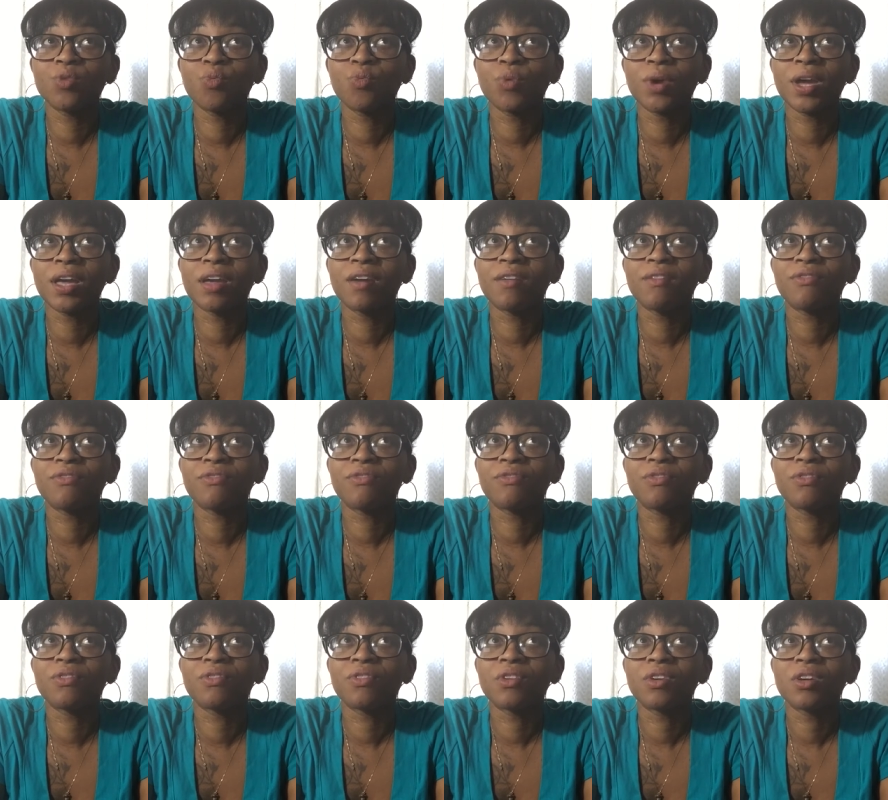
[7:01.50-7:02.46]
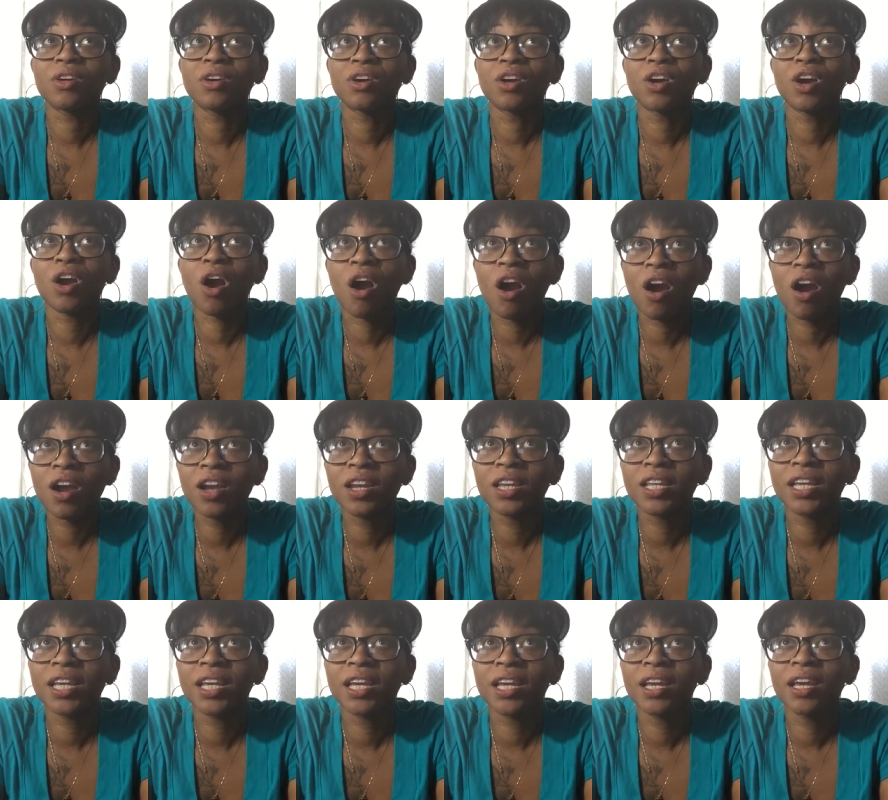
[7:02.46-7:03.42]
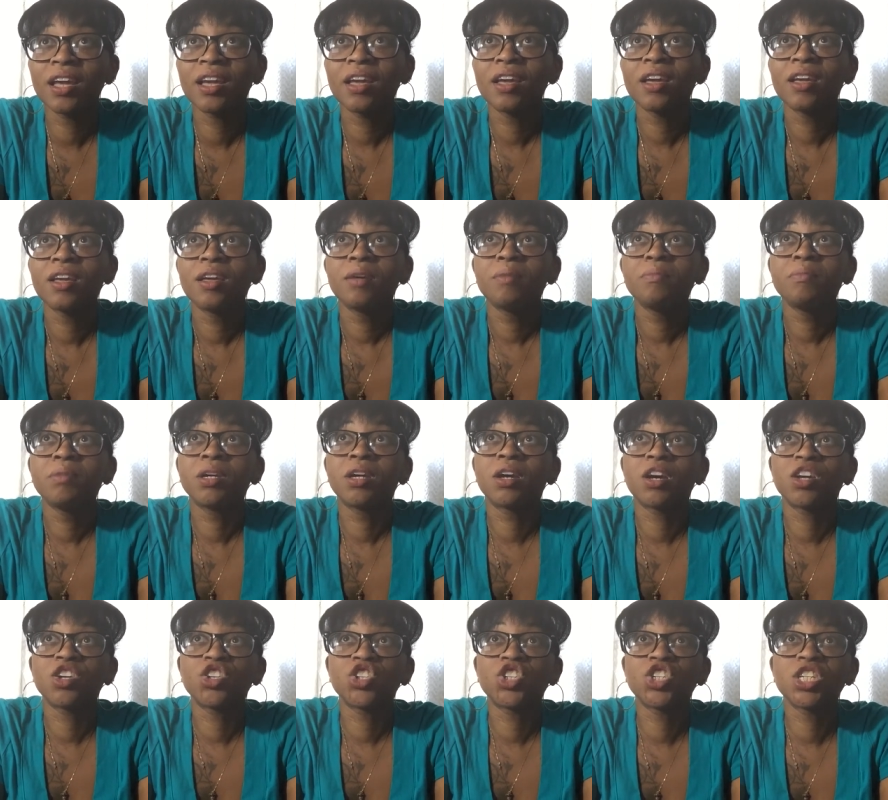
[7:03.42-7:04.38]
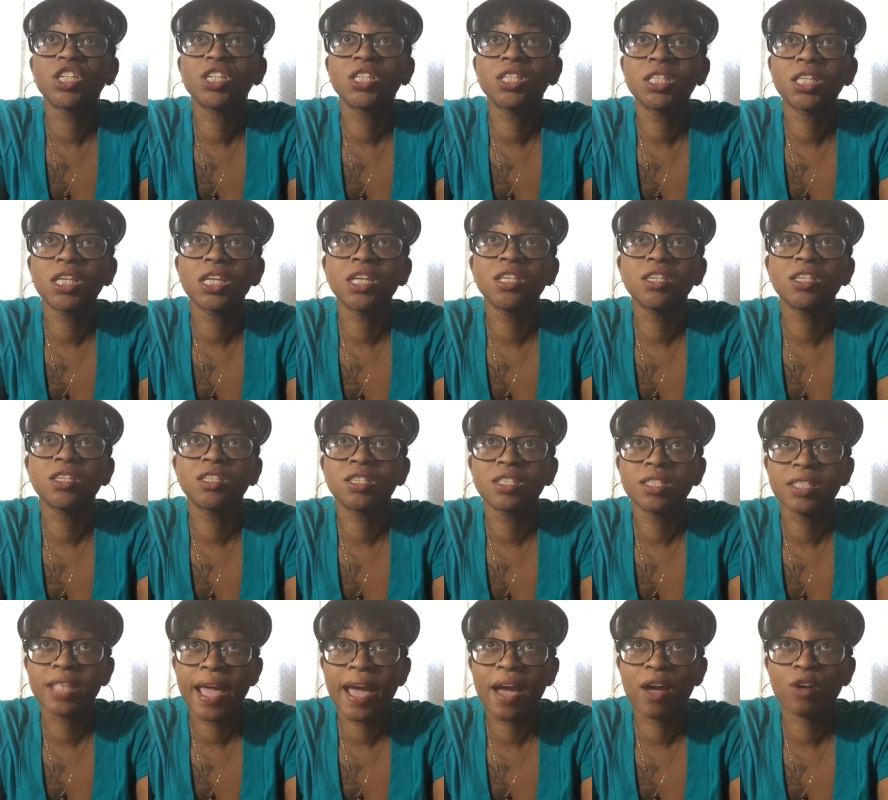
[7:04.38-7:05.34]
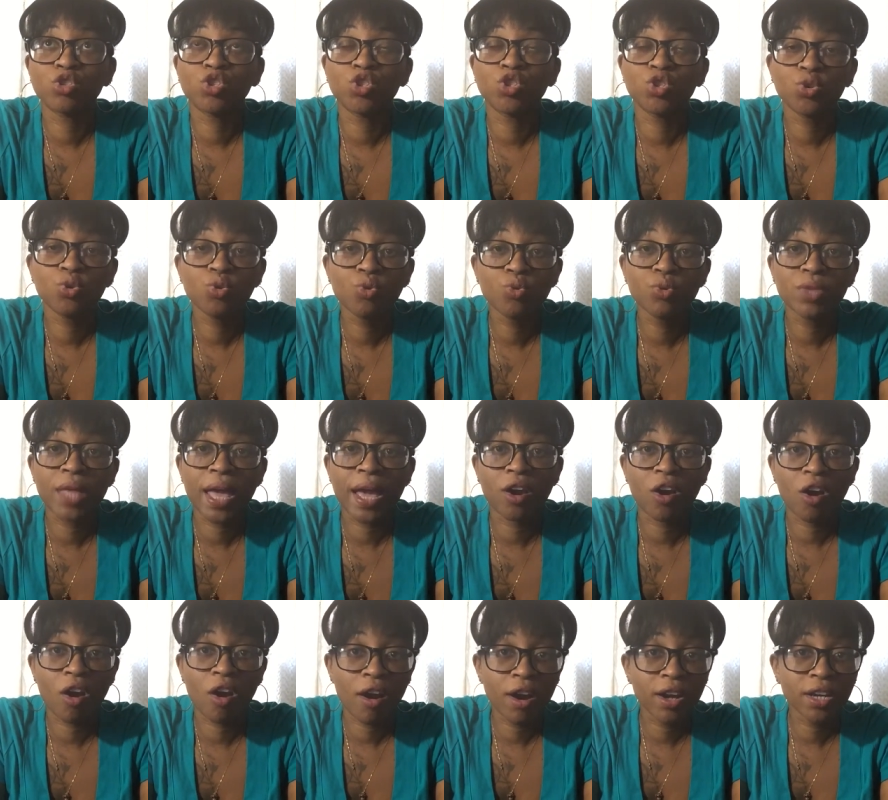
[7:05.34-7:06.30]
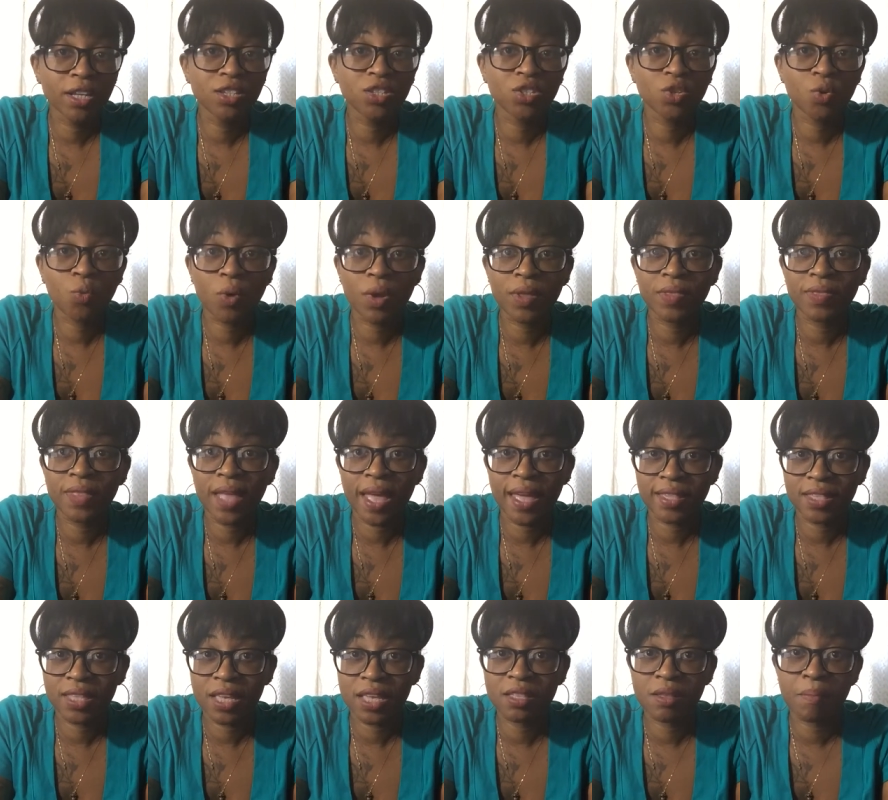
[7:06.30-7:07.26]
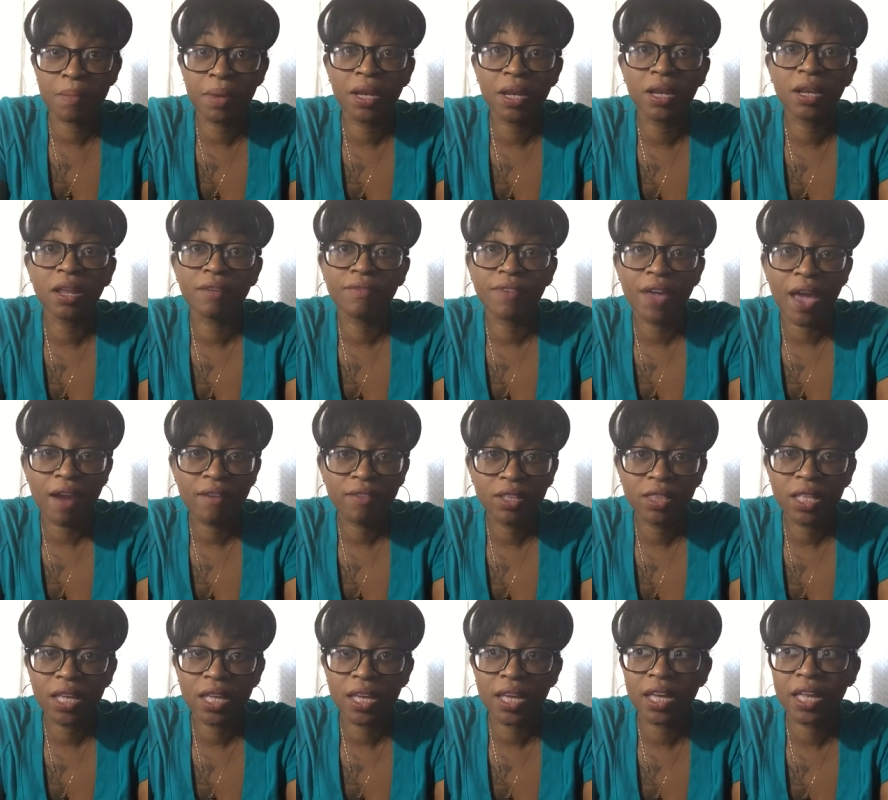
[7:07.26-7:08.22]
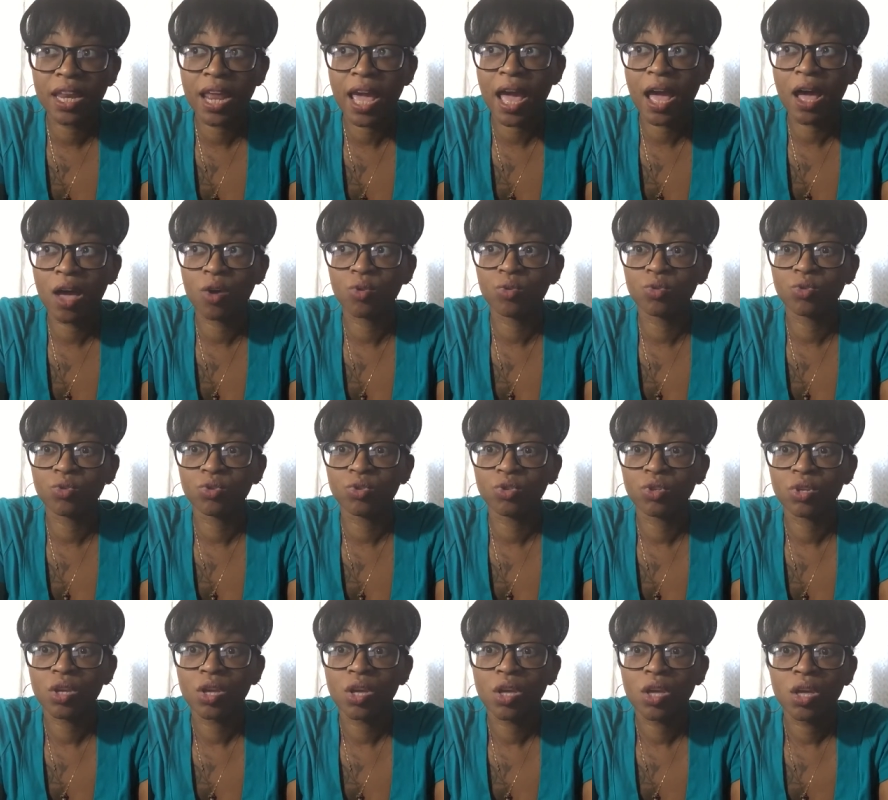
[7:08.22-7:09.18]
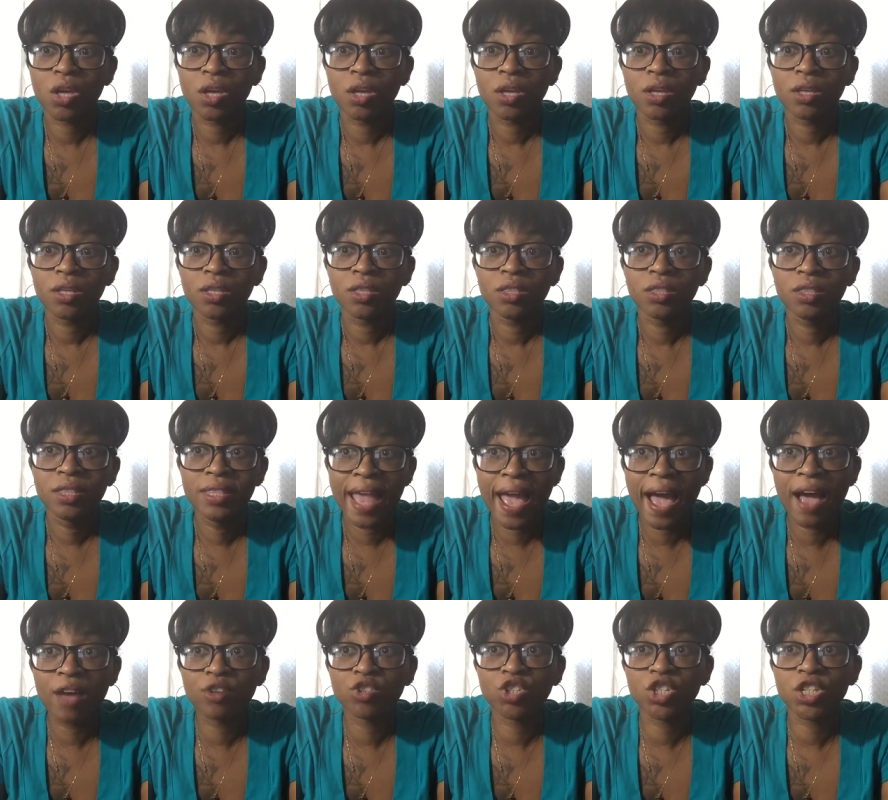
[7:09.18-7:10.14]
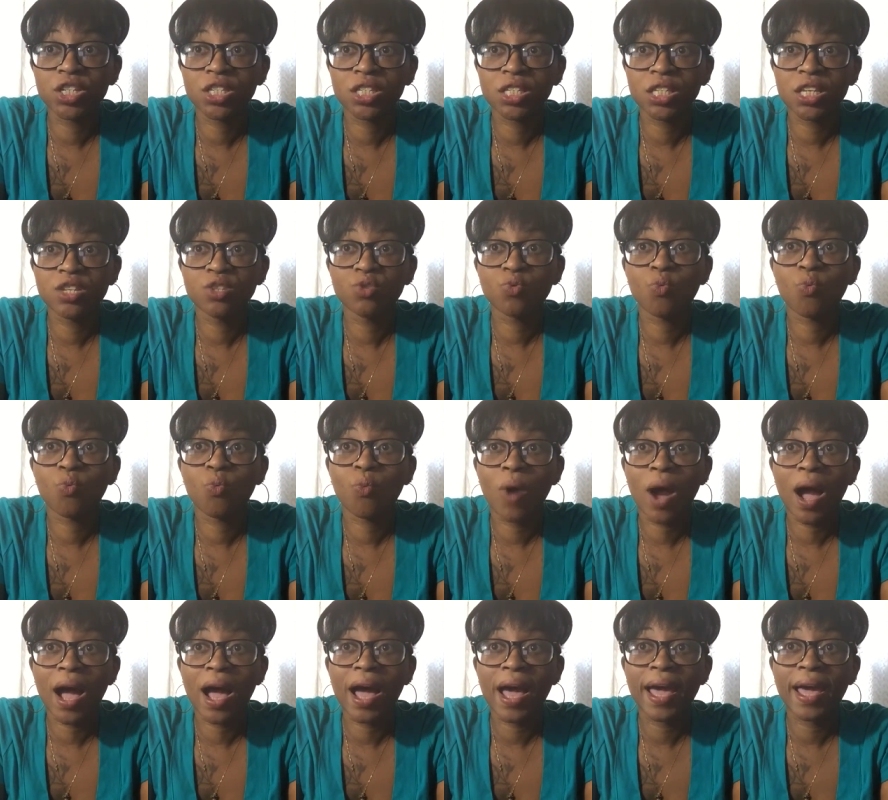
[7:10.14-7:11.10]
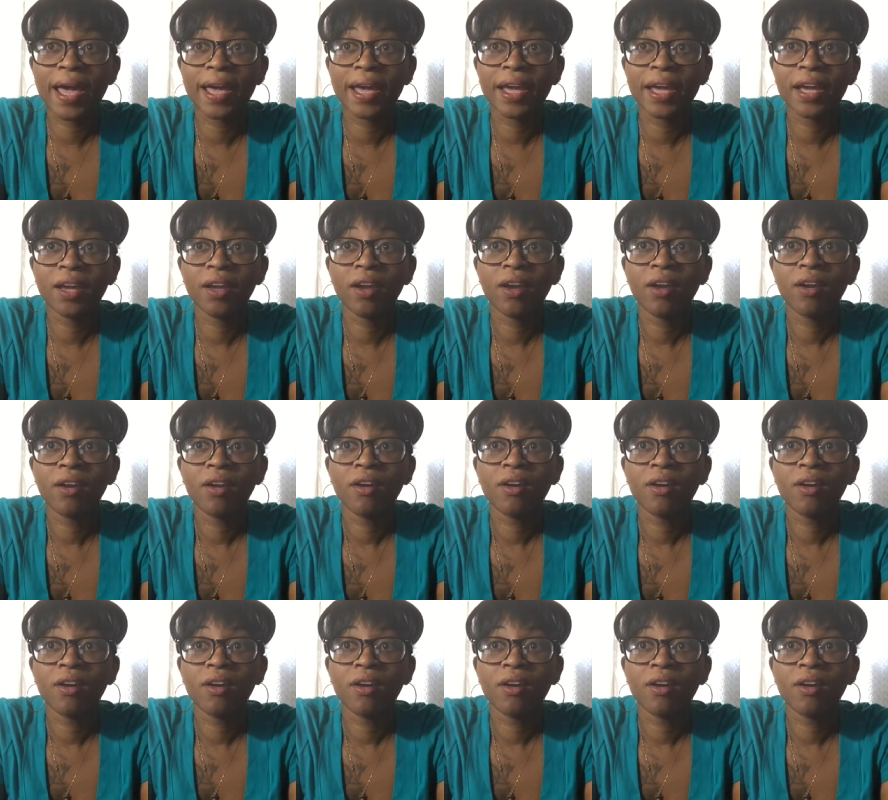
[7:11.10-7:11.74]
with Karlie because she sees now, too, that Karlie's the one that's in the middle of everything and how now she sees why